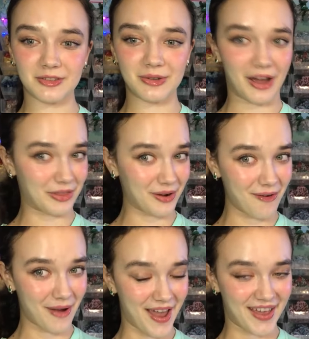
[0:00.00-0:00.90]
do not throw
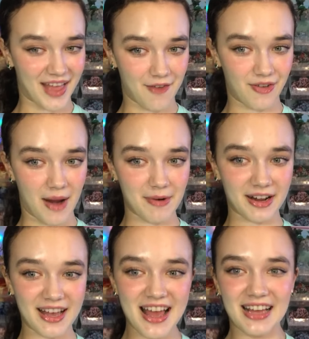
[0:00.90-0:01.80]
away that fabric.